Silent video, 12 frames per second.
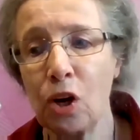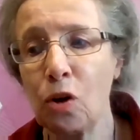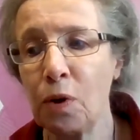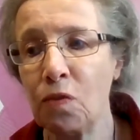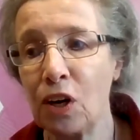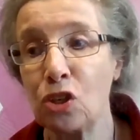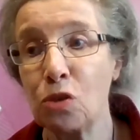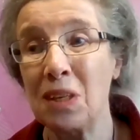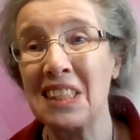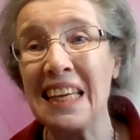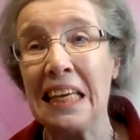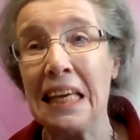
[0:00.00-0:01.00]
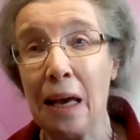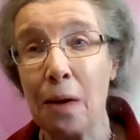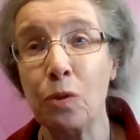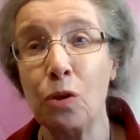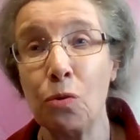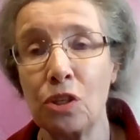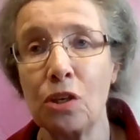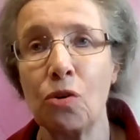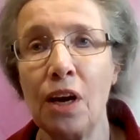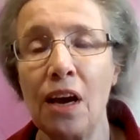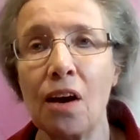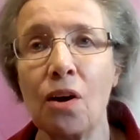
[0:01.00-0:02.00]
regimens and kept losing her hair.